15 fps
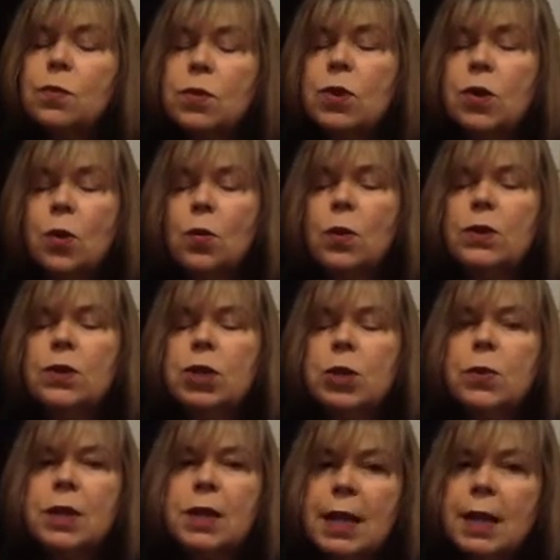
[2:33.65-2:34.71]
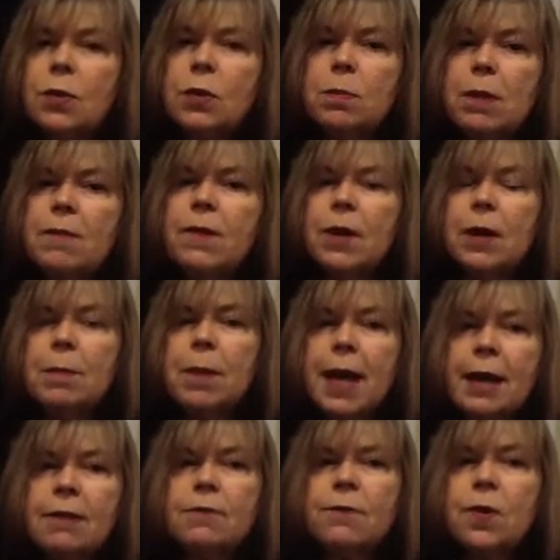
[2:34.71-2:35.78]
what she would think would be very
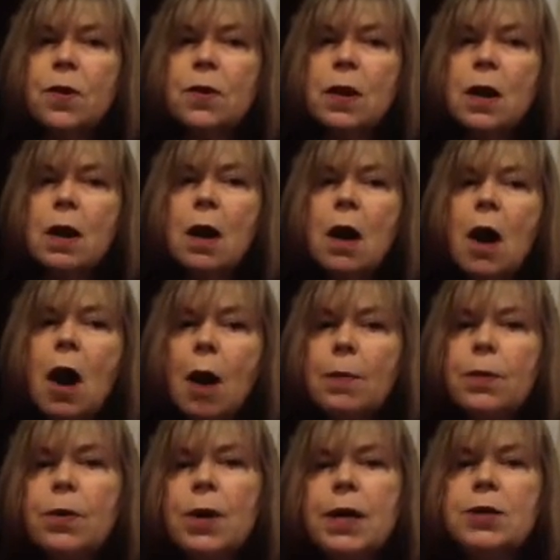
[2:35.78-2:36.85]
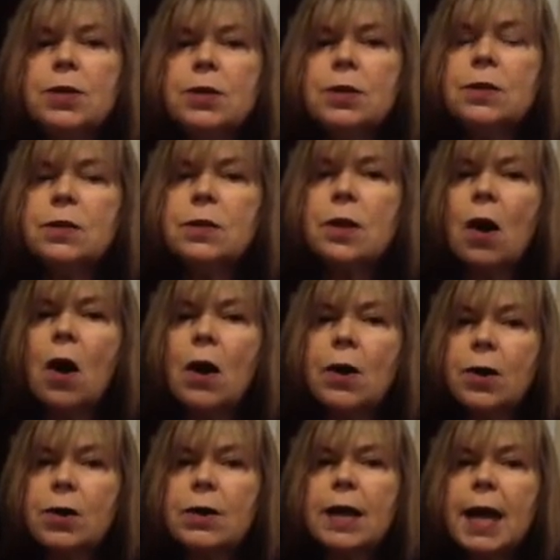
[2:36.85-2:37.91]
painful operations on
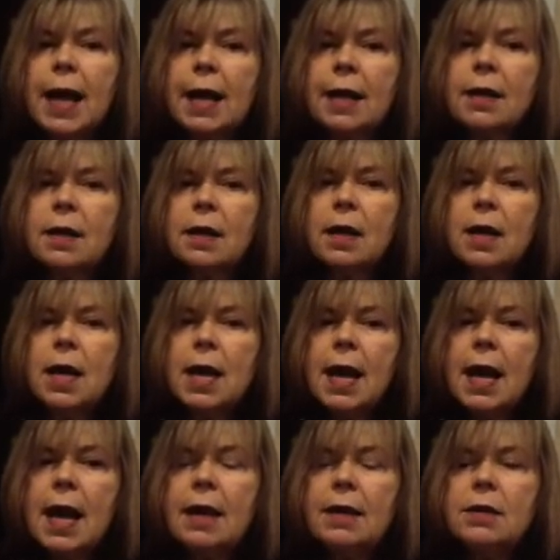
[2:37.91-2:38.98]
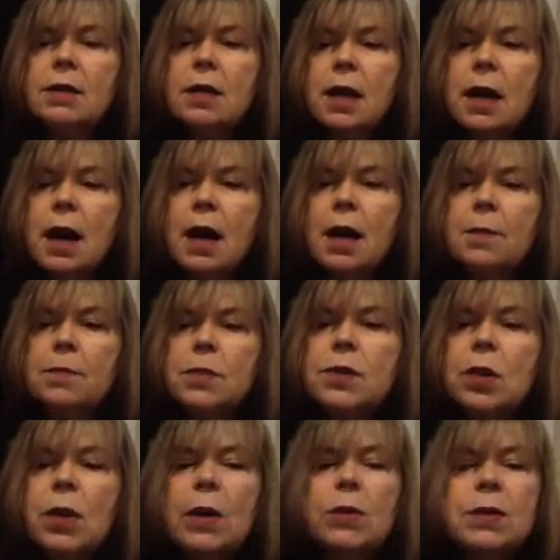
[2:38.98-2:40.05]
her leg? And
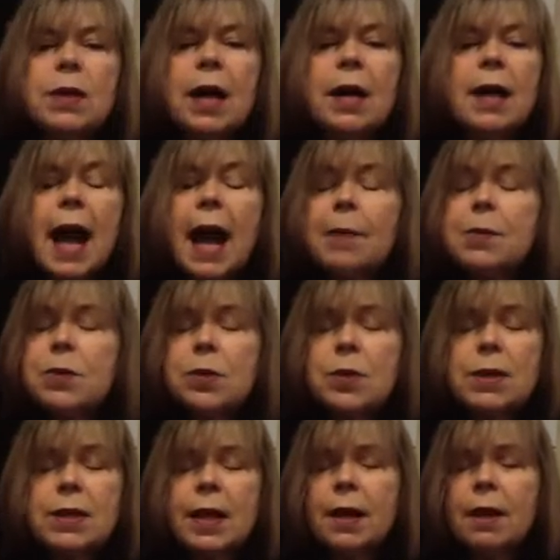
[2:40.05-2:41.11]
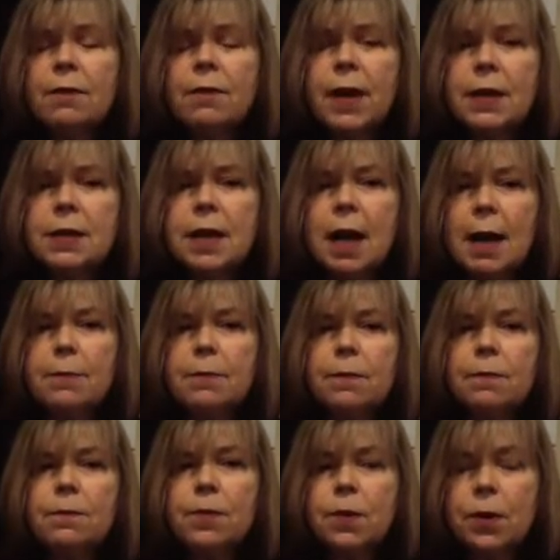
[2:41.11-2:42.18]
so it was an absolutely terrifying time
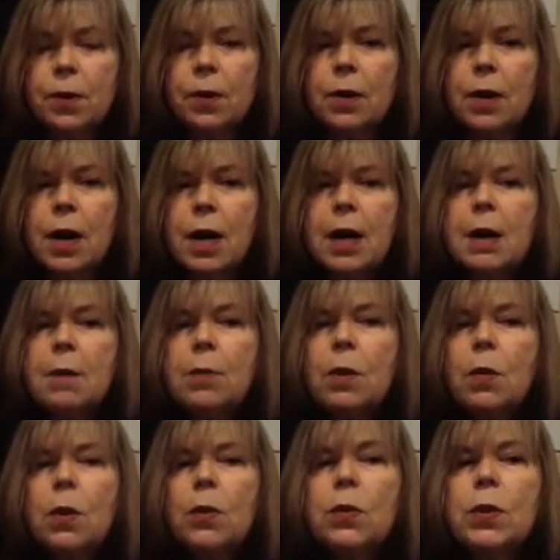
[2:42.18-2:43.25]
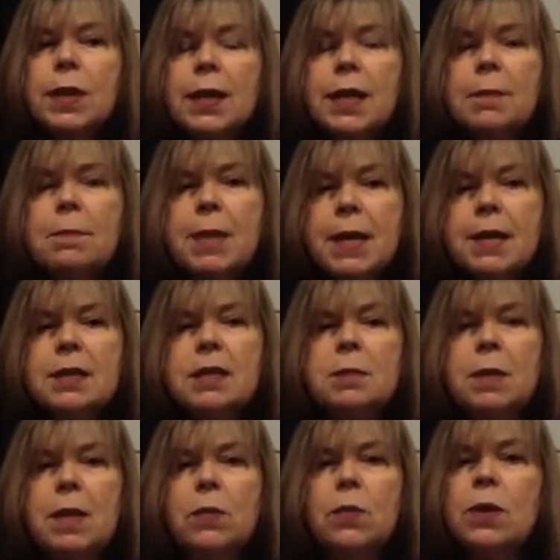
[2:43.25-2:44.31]
for her. But what really amazed
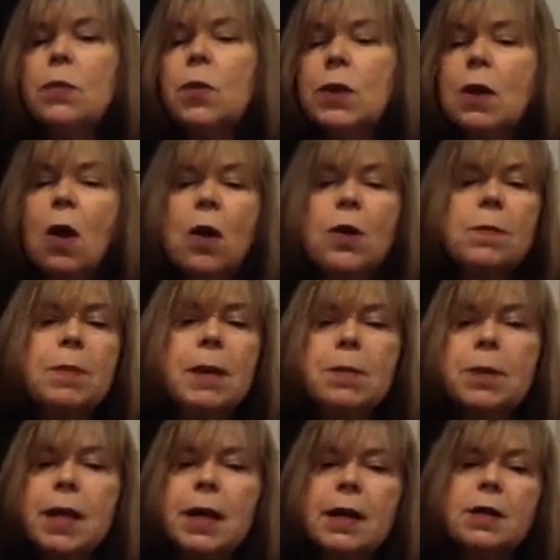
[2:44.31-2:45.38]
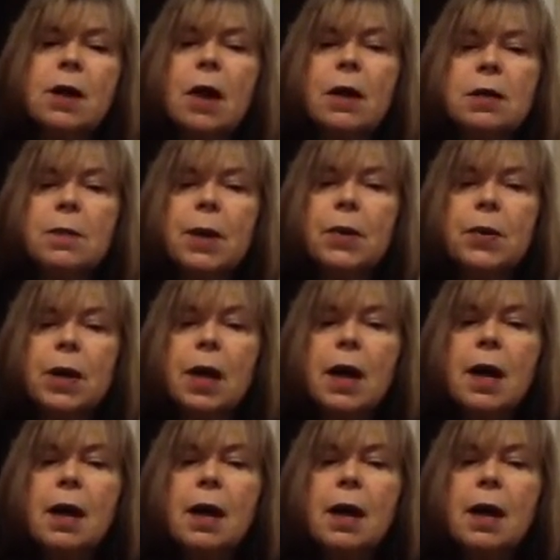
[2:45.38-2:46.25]
me, with all the people that I talked about,